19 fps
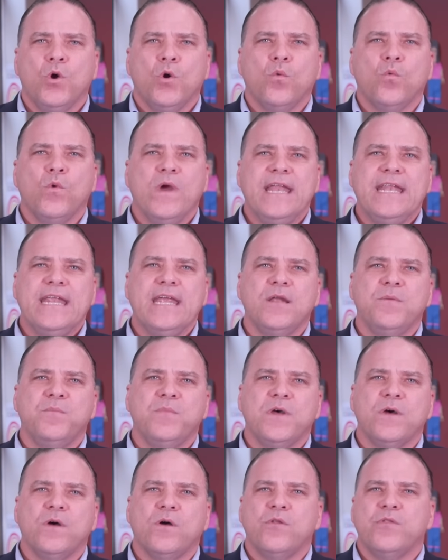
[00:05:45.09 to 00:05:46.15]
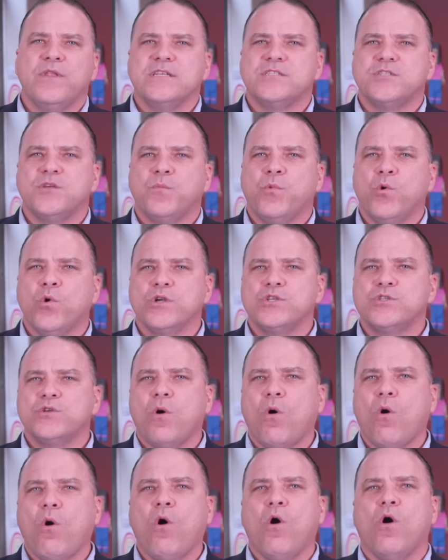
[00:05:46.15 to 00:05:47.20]
We need a bill that supports
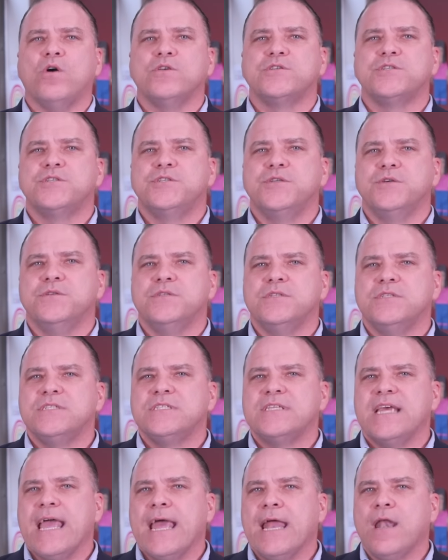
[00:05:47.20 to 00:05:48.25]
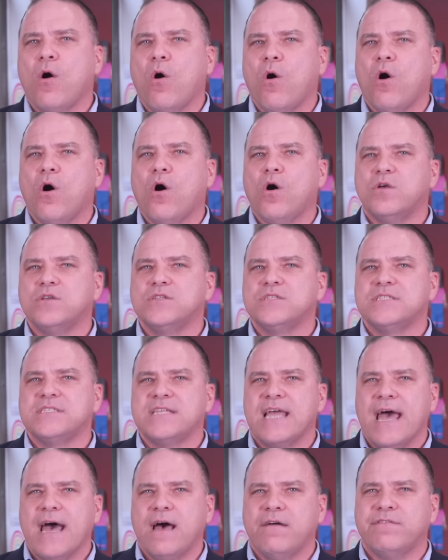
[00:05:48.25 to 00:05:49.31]
all students and all
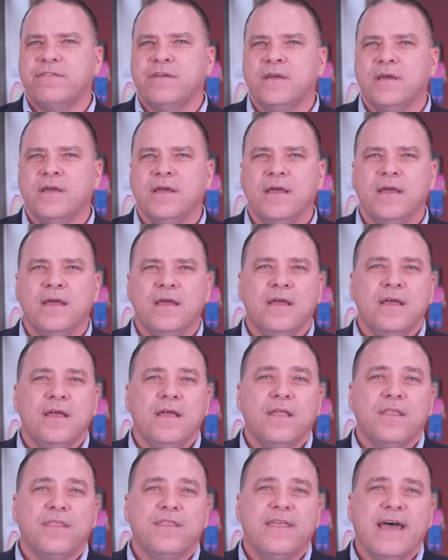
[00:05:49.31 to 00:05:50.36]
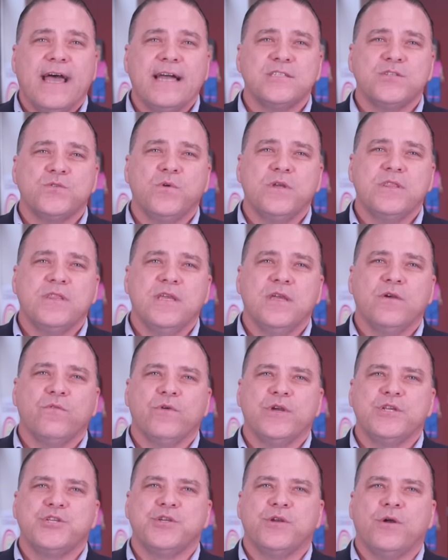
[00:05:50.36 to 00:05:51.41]
staff. That's what the
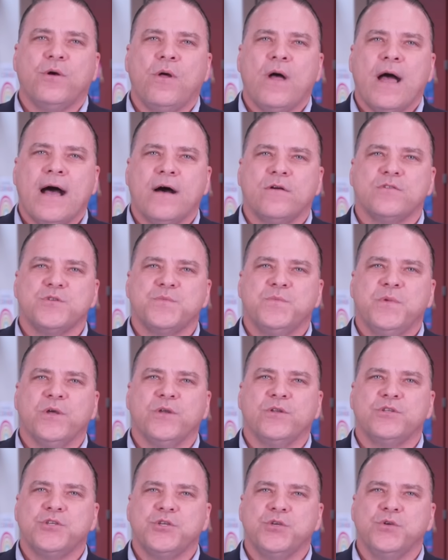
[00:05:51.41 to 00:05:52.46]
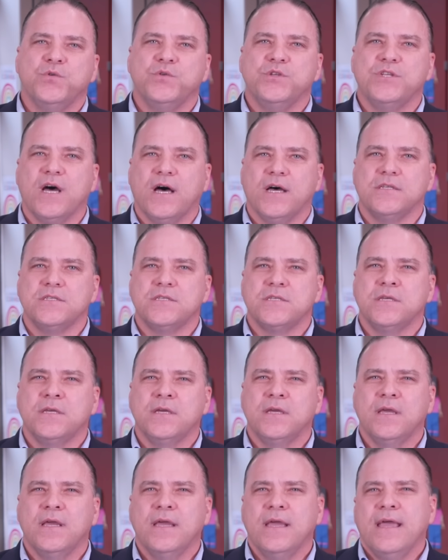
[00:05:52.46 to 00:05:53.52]
original House Bill 2 does.
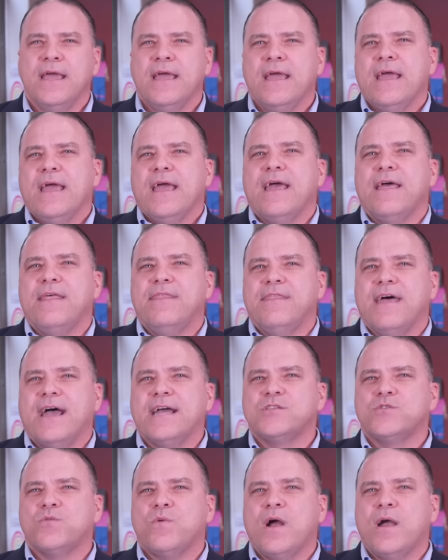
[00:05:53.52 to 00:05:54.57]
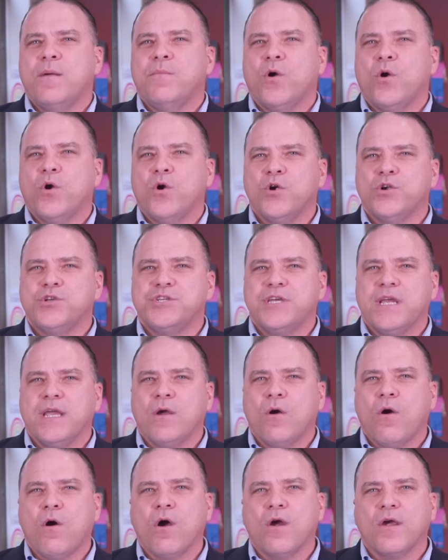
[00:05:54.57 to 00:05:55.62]
And that's why I'm
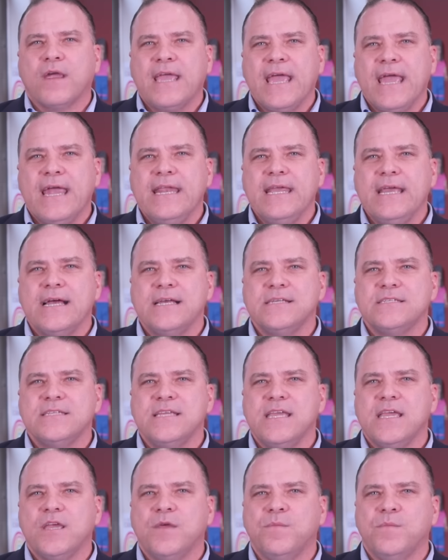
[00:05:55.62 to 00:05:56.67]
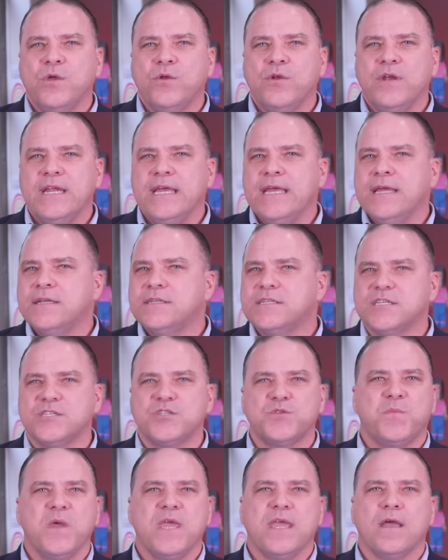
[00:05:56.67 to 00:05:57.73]
urging our Katy ISD community to
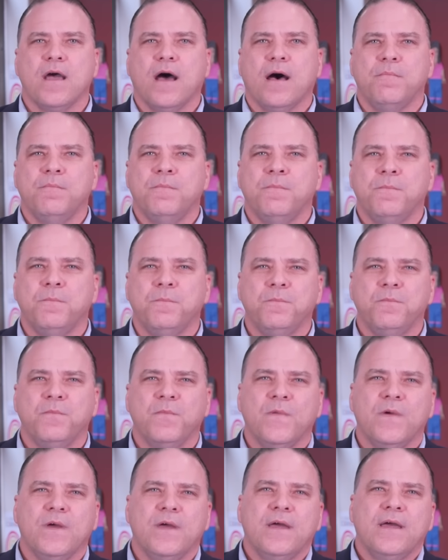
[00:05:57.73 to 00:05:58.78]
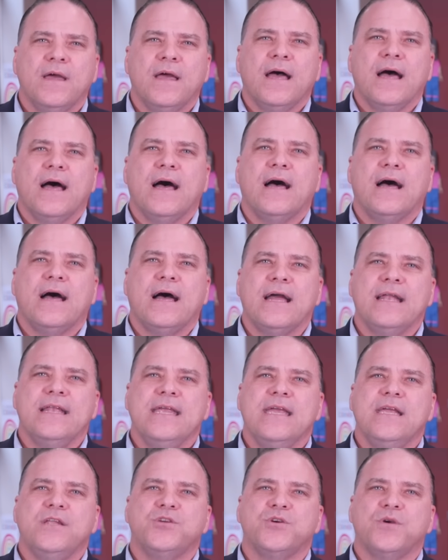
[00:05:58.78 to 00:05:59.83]
speak up. I
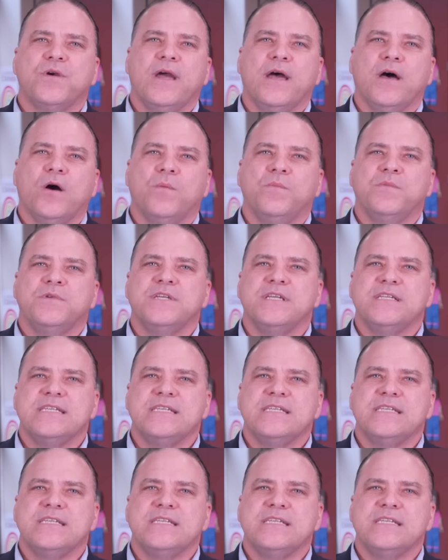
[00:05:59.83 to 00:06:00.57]
need your help to